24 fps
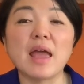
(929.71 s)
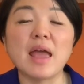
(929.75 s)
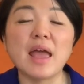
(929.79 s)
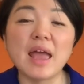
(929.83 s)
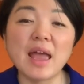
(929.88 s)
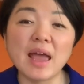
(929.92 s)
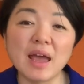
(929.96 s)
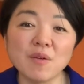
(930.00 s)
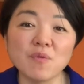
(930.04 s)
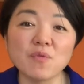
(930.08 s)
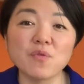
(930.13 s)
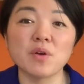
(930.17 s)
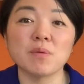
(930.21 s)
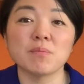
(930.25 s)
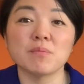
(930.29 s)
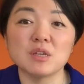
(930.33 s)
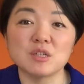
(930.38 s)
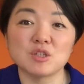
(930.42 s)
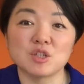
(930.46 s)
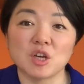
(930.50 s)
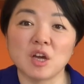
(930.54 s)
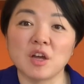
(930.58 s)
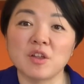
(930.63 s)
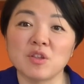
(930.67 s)
and from
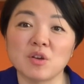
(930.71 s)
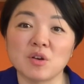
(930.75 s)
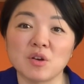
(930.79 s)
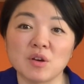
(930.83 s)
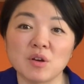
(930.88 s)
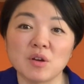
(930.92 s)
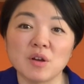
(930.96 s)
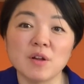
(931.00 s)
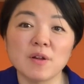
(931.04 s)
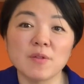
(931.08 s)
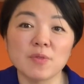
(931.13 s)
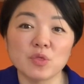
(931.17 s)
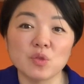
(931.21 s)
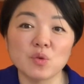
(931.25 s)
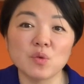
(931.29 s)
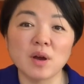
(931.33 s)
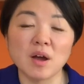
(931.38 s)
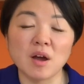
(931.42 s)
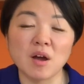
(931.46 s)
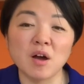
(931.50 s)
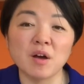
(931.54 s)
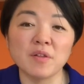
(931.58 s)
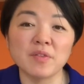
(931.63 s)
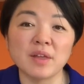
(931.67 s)
each other through
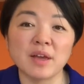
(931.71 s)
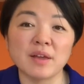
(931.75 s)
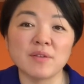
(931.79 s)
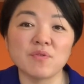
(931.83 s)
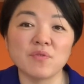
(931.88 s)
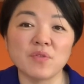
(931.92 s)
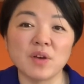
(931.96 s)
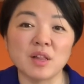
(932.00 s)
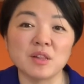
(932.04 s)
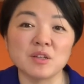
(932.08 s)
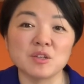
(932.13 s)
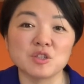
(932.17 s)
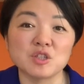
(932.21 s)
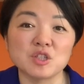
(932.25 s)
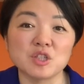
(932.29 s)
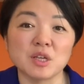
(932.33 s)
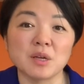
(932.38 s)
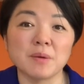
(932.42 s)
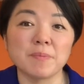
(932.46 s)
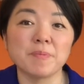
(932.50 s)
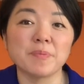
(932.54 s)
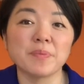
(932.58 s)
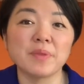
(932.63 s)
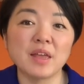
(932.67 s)
our online
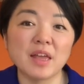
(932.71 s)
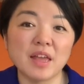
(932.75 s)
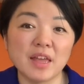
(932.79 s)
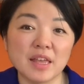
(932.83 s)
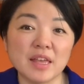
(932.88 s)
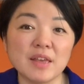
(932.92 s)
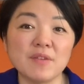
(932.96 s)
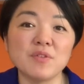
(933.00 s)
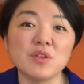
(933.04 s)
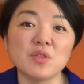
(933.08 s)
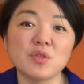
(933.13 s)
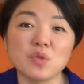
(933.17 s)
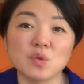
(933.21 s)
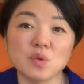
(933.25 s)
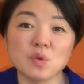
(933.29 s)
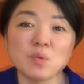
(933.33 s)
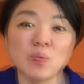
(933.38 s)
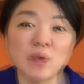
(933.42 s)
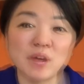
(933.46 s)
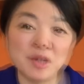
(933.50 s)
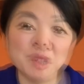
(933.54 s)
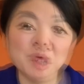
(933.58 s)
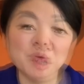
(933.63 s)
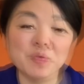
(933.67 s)
fellowship, even through worship.